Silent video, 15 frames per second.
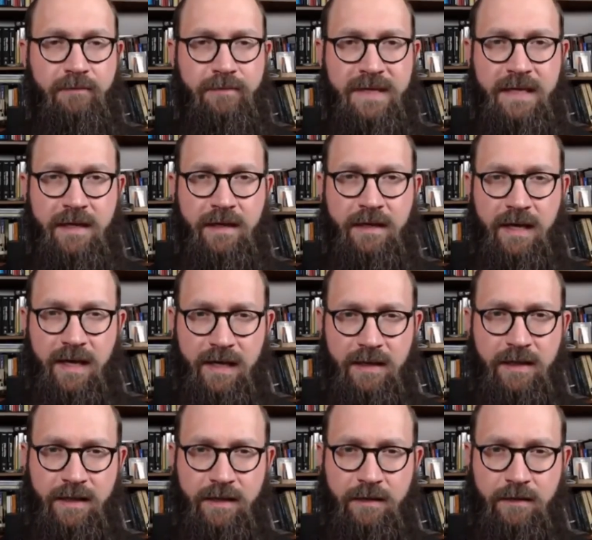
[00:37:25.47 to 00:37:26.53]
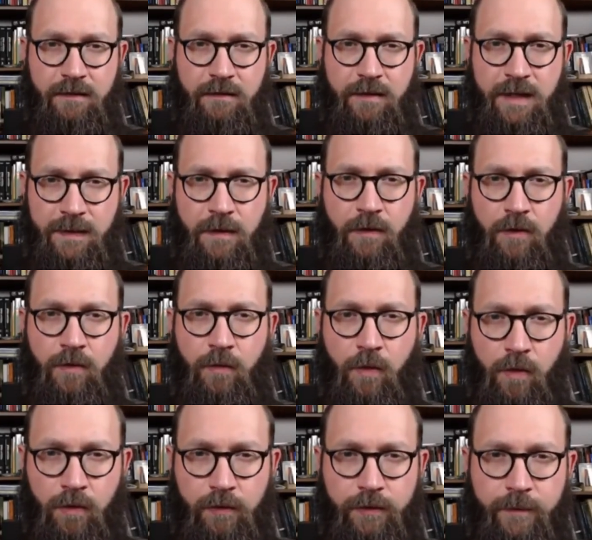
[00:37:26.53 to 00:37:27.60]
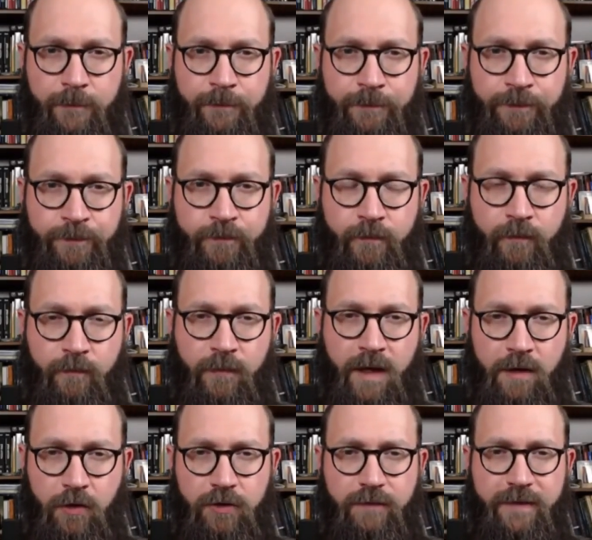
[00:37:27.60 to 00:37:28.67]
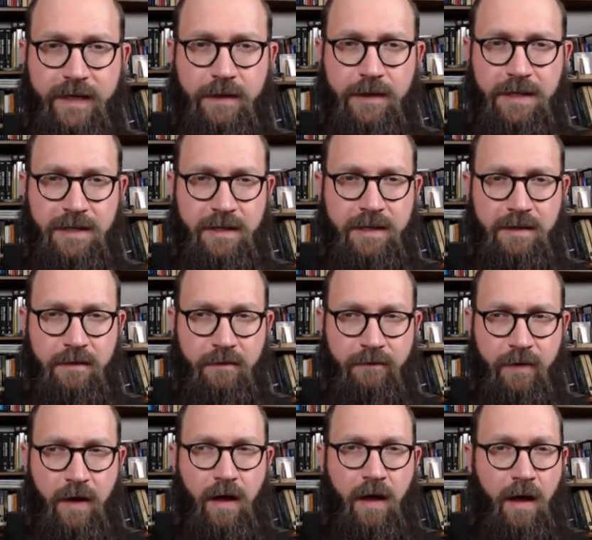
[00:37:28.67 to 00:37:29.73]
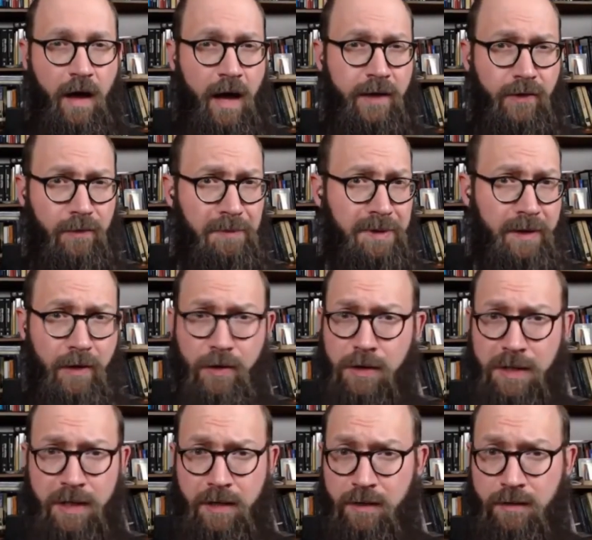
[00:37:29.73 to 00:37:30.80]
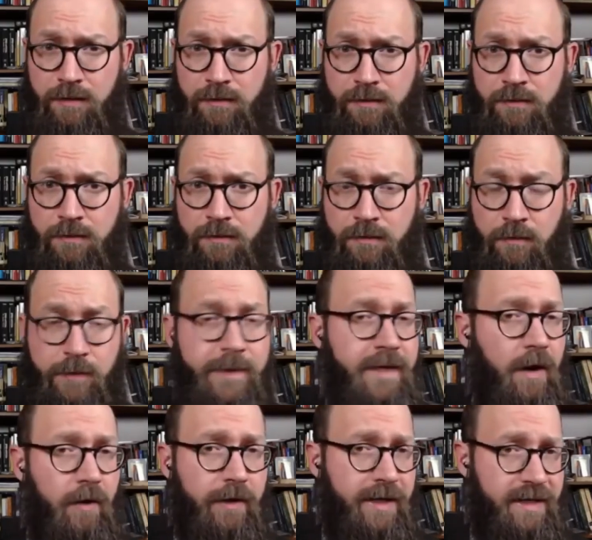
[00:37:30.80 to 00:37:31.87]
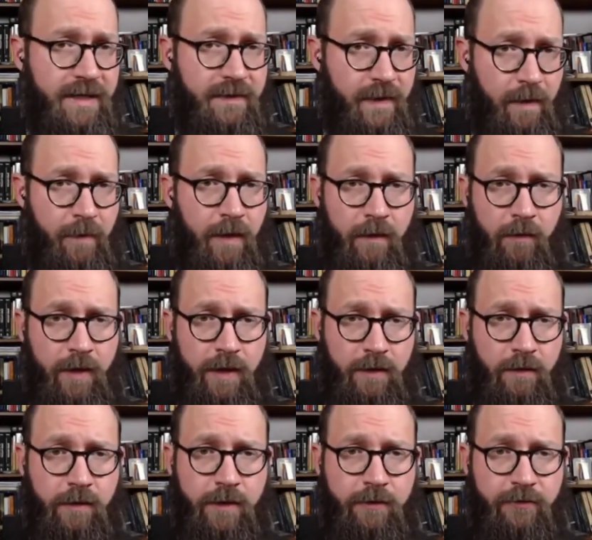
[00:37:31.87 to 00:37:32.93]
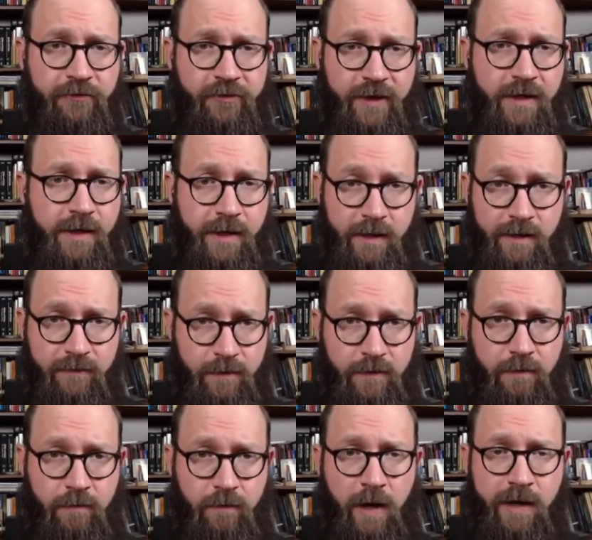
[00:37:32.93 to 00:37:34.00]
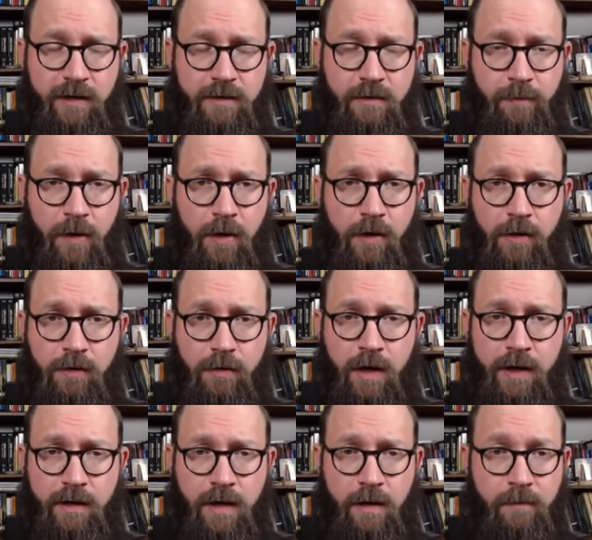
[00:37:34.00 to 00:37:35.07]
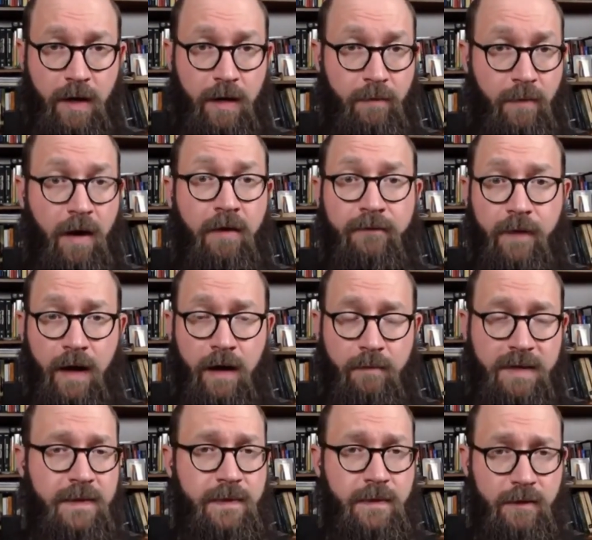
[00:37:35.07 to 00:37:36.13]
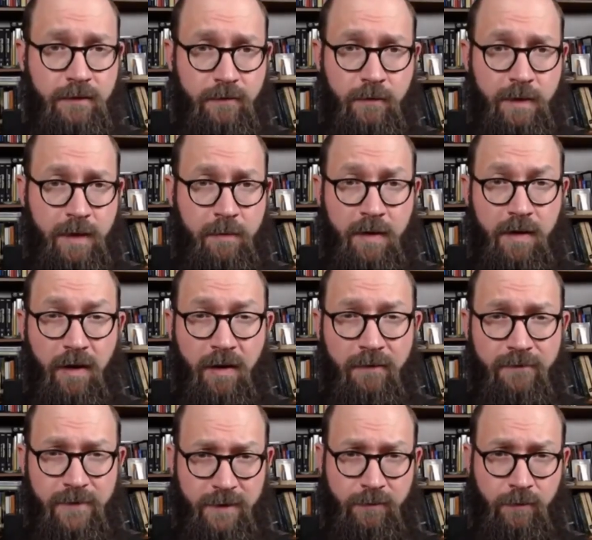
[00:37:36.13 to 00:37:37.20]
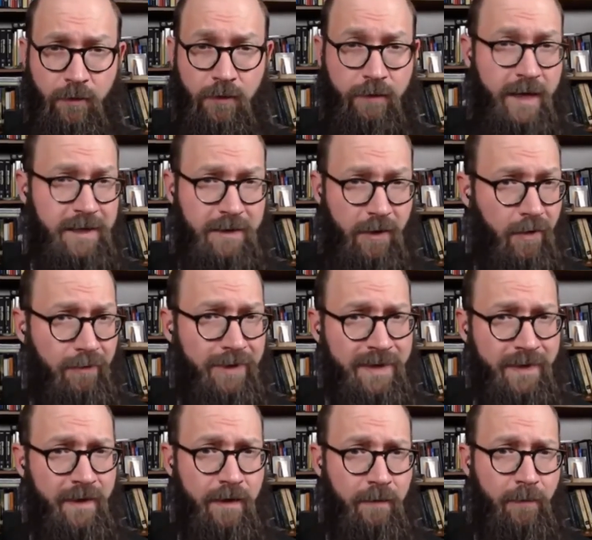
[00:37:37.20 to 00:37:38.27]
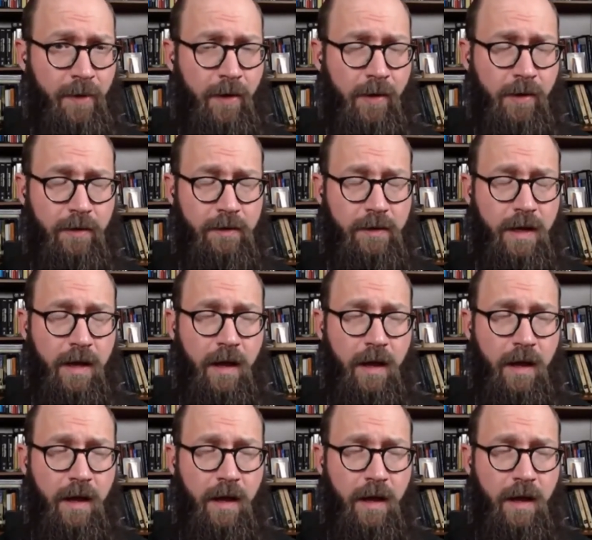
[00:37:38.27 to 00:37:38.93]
of being an alien in their own world. They cultivated the sense of, I don't belong here. And we already see that, by the way, in early Christianity, even the writings of Paul, right? I'm, I'm of, I'm in this world, but I'm of this world. That's already there in Paul.